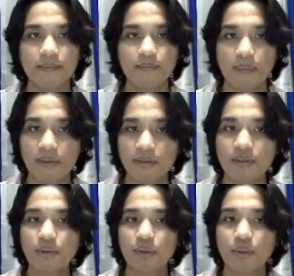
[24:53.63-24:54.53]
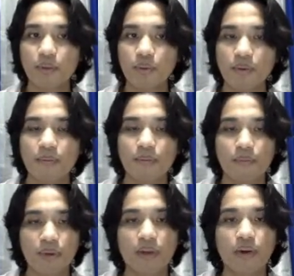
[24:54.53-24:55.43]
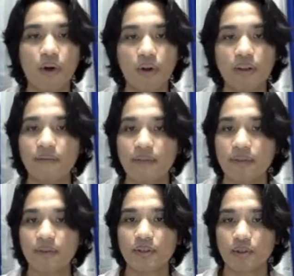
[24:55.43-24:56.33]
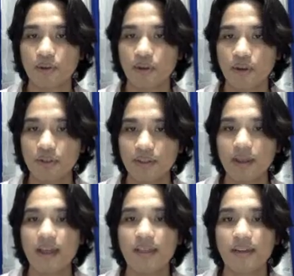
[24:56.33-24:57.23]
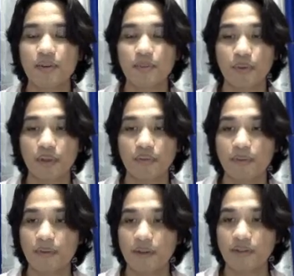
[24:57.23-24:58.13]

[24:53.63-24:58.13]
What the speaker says: Method number 2, bring all inventories to cost, then compute for branch